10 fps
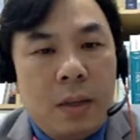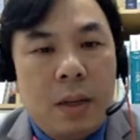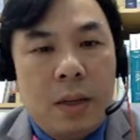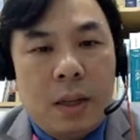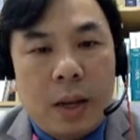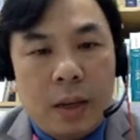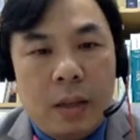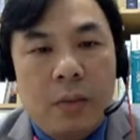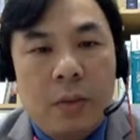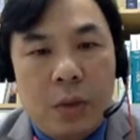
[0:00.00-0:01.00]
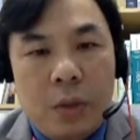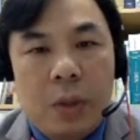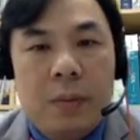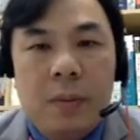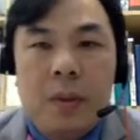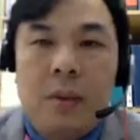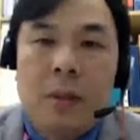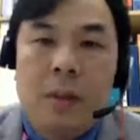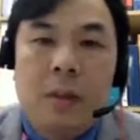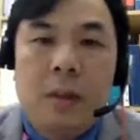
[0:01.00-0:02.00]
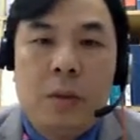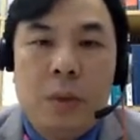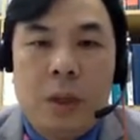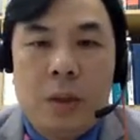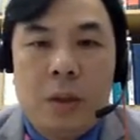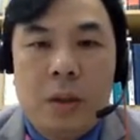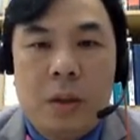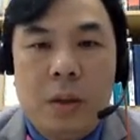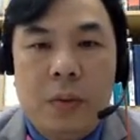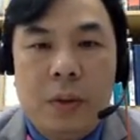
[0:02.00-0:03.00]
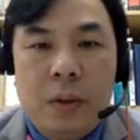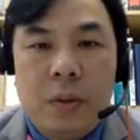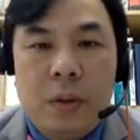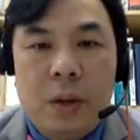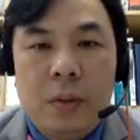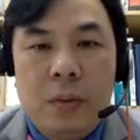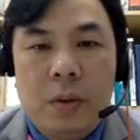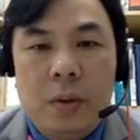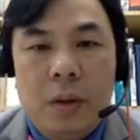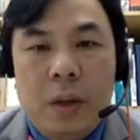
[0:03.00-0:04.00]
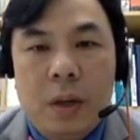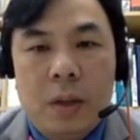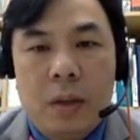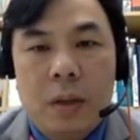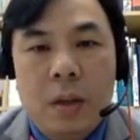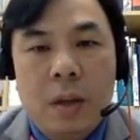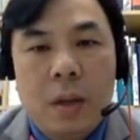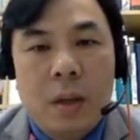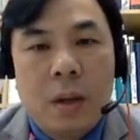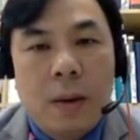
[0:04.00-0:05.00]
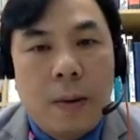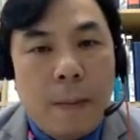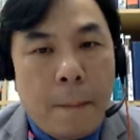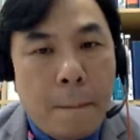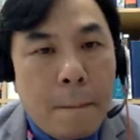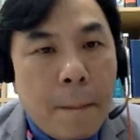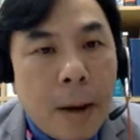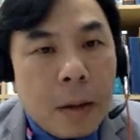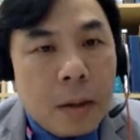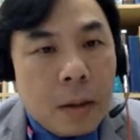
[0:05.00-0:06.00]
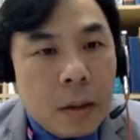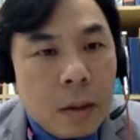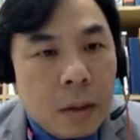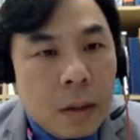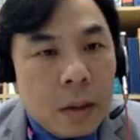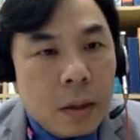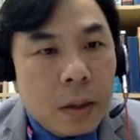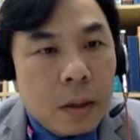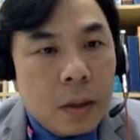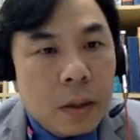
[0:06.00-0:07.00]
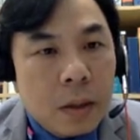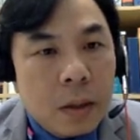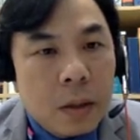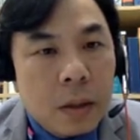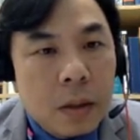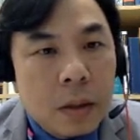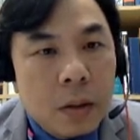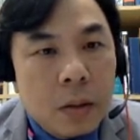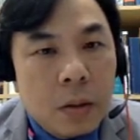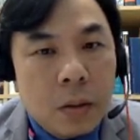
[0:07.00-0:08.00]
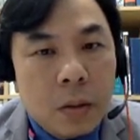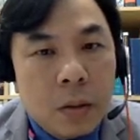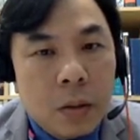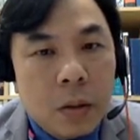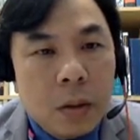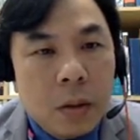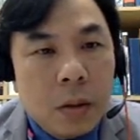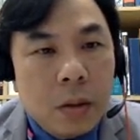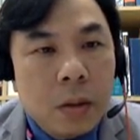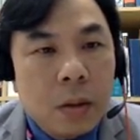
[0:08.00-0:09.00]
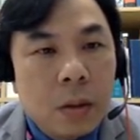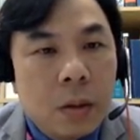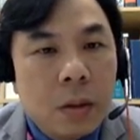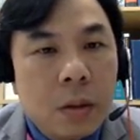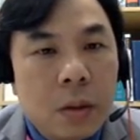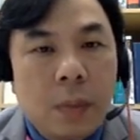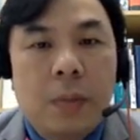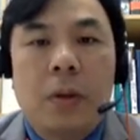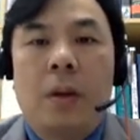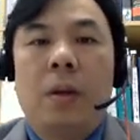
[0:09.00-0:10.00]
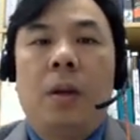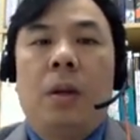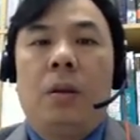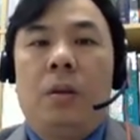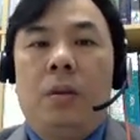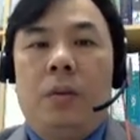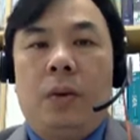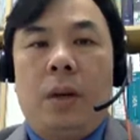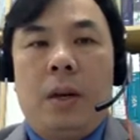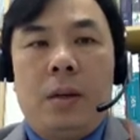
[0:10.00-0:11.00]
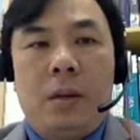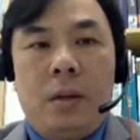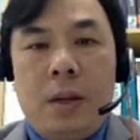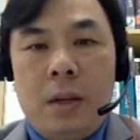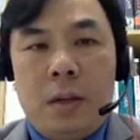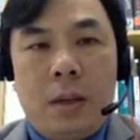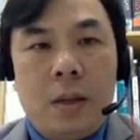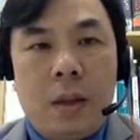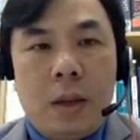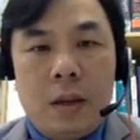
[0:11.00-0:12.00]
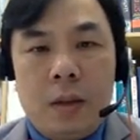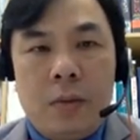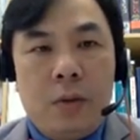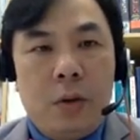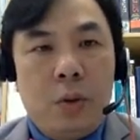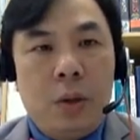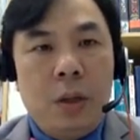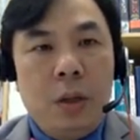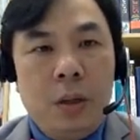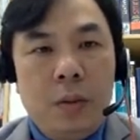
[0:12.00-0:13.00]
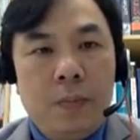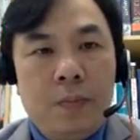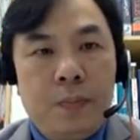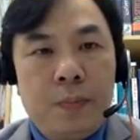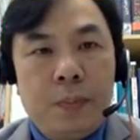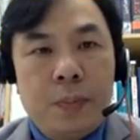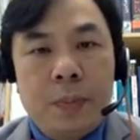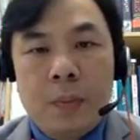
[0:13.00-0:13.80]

than negative 3. Alright, now we can give it a try for x less than, did I get anything wrong here? This is, yep, correct. So for x less than negative 3, we